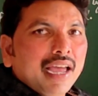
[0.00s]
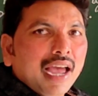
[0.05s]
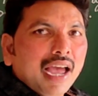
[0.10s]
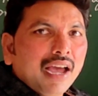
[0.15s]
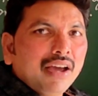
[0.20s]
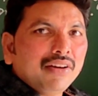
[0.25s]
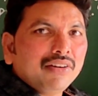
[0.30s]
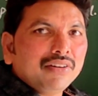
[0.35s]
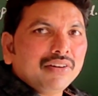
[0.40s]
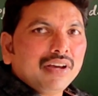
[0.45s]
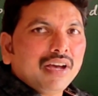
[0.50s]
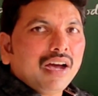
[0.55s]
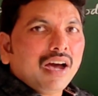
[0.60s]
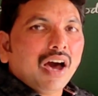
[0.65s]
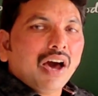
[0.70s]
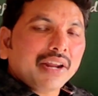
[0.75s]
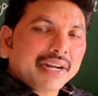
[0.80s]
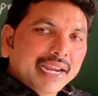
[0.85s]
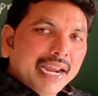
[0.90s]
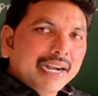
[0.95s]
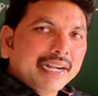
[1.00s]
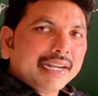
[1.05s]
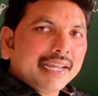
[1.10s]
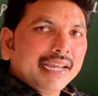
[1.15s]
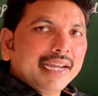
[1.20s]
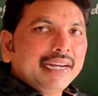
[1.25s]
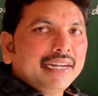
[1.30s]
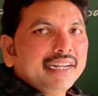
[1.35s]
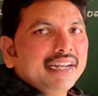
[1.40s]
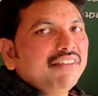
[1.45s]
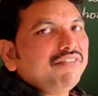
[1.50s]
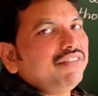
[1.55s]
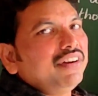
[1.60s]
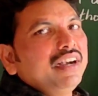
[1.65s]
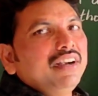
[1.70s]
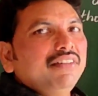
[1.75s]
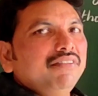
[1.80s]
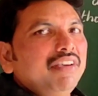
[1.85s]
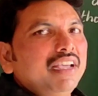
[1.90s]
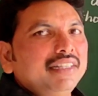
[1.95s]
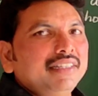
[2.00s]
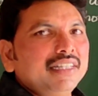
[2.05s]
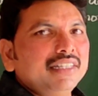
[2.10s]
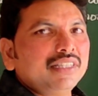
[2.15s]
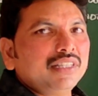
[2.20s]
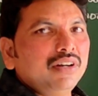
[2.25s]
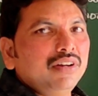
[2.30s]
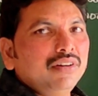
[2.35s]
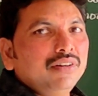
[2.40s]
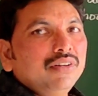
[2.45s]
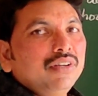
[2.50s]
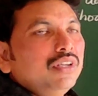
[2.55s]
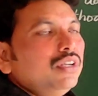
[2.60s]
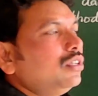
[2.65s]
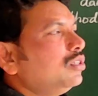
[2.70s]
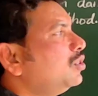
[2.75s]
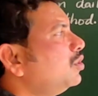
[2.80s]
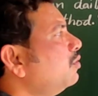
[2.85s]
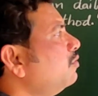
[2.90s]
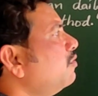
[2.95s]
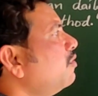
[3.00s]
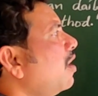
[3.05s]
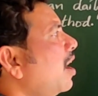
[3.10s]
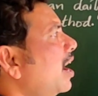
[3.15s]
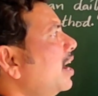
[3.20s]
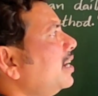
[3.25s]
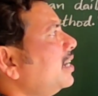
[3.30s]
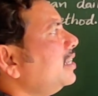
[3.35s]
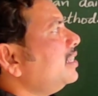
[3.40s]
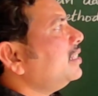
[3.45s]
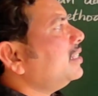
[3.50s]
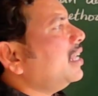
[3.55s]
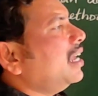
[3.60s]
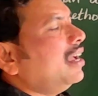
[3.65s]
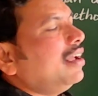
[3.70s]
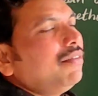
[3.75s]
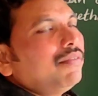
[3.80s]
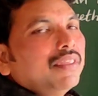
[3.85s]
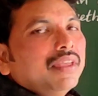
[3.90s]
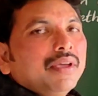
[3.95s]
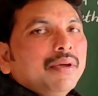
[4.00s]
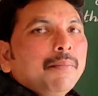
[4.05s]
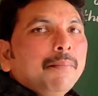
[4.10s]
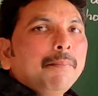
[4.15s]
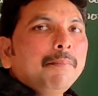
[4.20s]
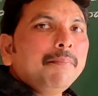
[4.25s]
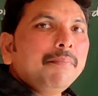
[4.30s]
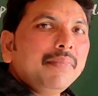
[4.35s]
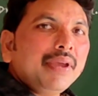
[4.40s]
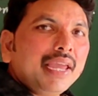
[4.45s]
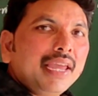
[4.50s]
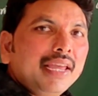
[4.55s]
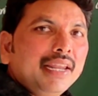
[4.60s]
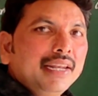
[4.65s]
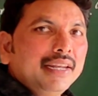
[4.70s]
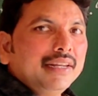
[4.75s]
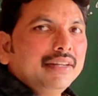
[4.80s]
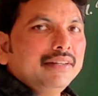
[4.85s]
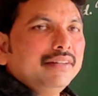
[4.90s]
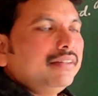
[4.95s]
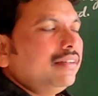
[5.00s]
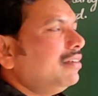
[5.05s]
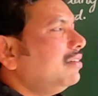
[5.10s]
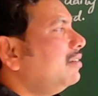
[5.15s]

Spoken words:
are getting different wages, no? So what is the mean